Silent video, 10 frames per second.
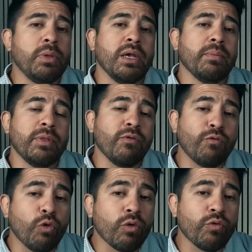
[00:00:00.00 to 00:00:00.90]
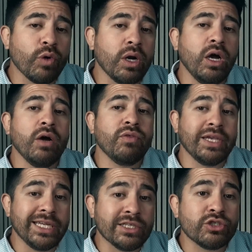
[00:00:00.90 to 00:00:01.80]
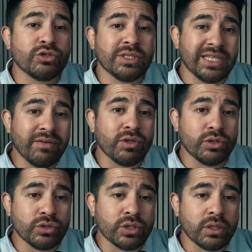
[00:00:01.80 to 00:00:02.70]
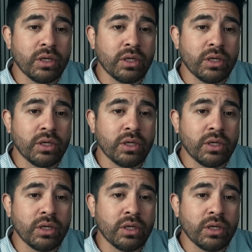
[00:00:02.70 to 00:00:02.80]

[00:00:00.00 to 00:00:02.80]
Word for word: at the forefront of the industry's evolution.